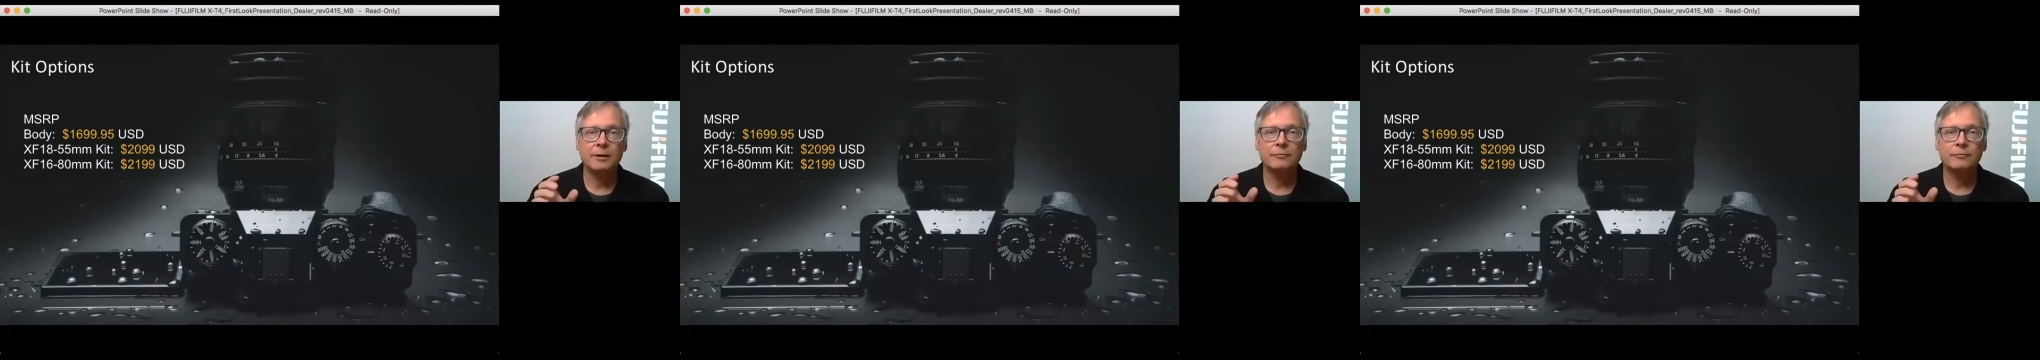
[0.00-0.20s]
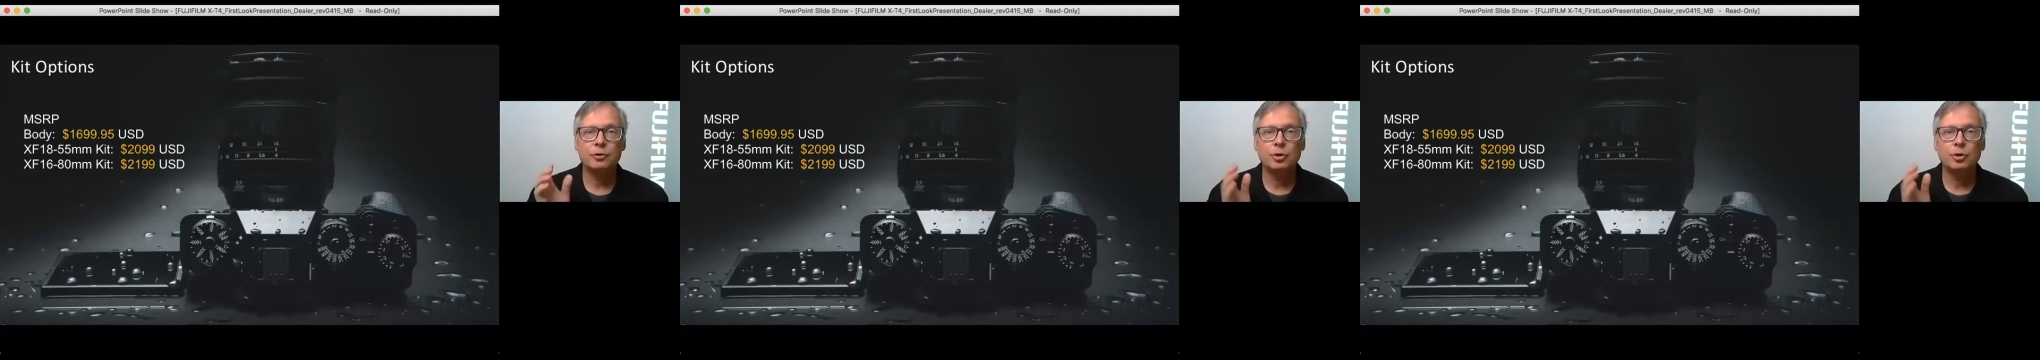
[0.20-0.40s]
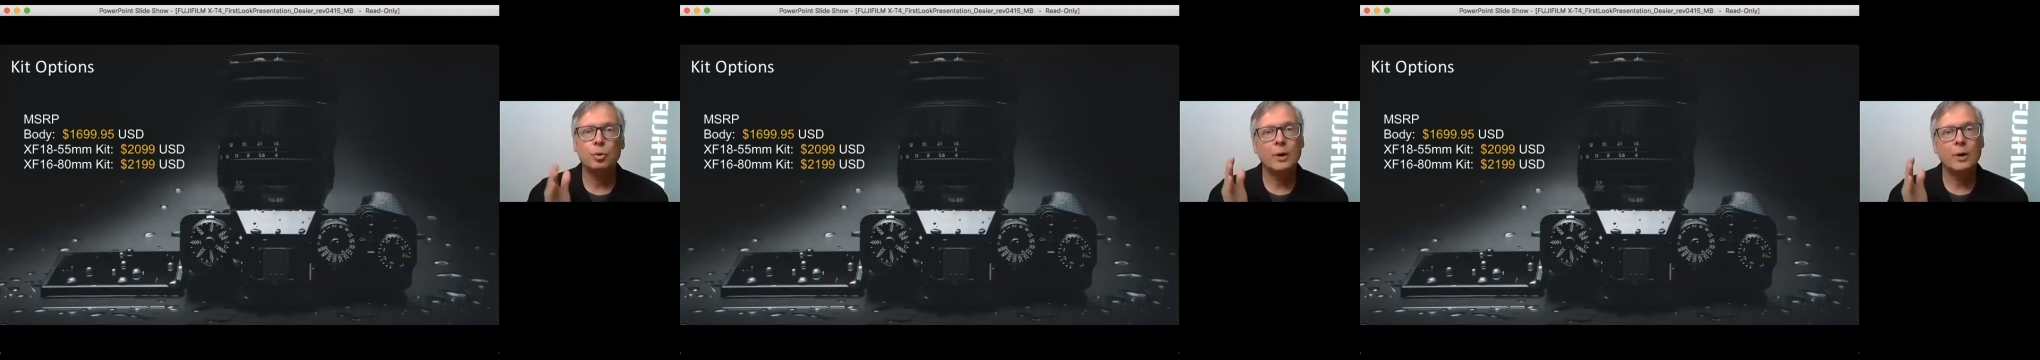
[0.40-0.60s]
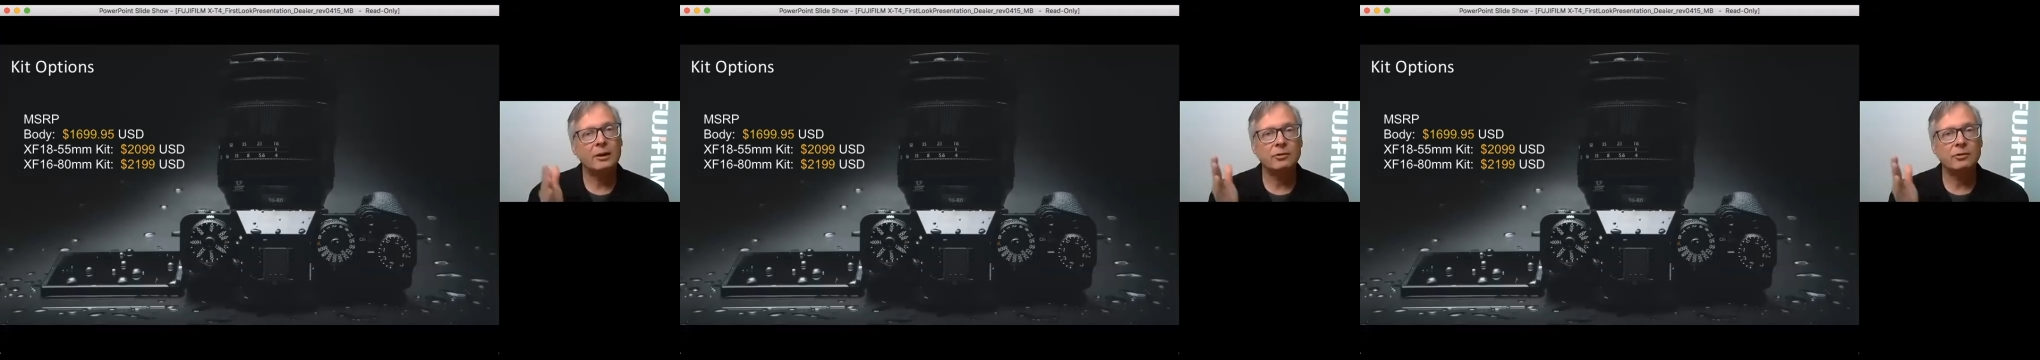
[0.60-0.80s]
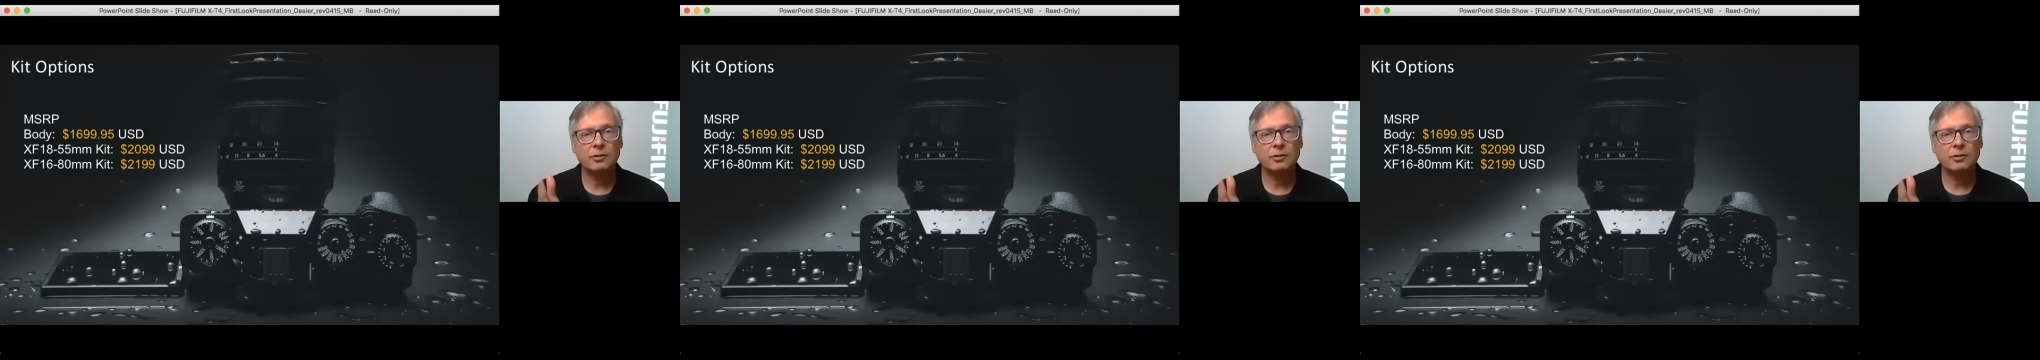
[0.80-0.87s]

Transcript: uh, 28